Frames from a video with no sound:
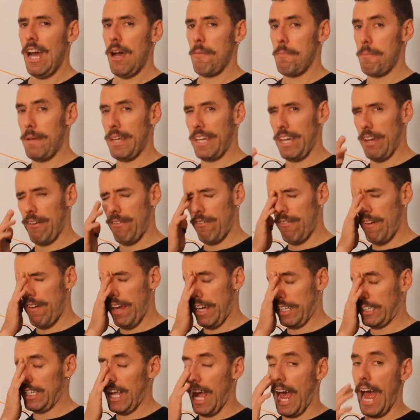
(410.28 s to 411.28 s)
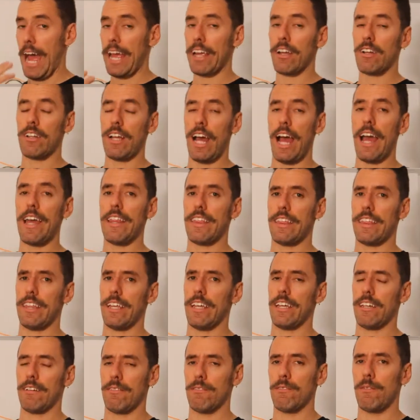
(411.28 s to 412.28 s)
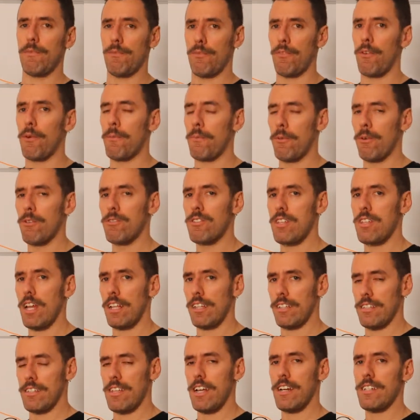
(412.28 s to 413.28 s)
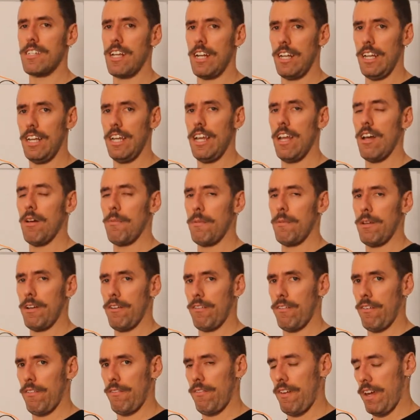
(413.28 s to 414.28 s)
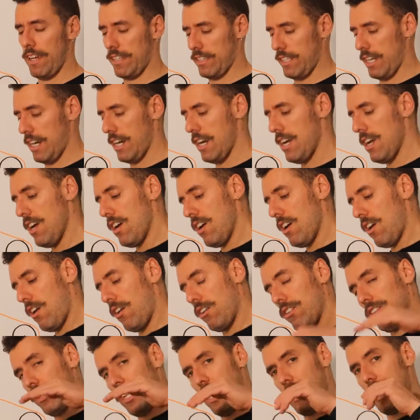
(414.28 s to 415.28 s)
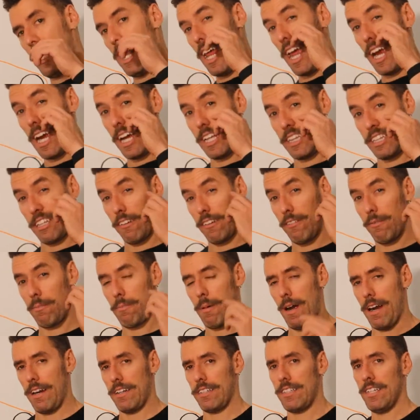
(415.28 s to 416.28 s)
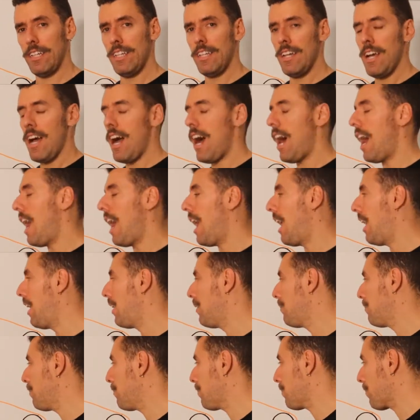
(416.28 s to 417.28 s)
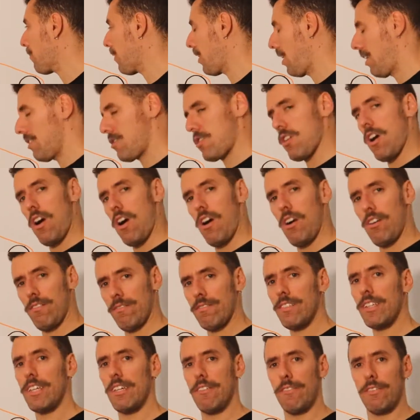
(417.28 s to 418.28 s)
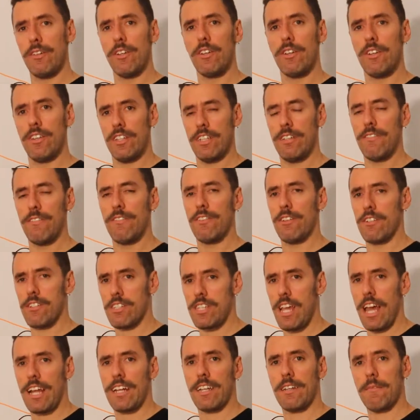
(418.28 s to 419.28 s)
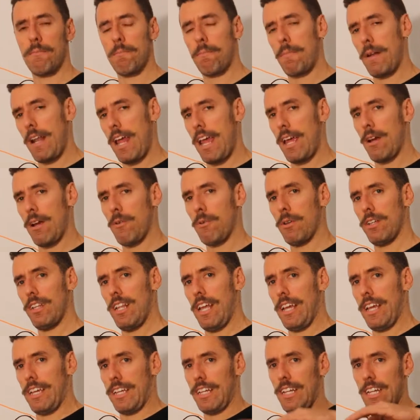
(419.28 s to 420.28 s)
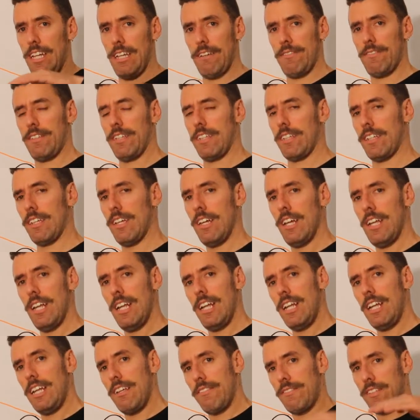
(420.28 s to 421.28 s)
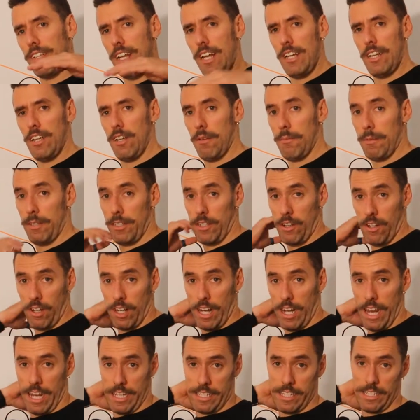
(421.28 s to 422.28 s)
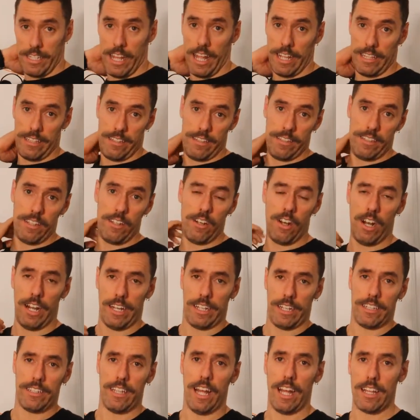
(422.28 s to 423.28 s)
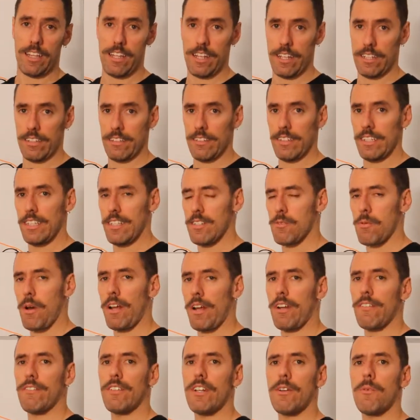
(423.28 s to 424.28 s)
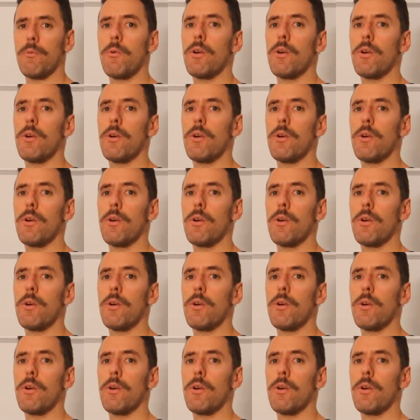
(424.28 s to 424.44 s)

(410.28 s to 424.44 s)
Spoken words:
a big effect. I think for most athletes there's a little bit of effect there on the negative part. So if you're cycling, play with like lifting a little bit your legs, and that that is one of the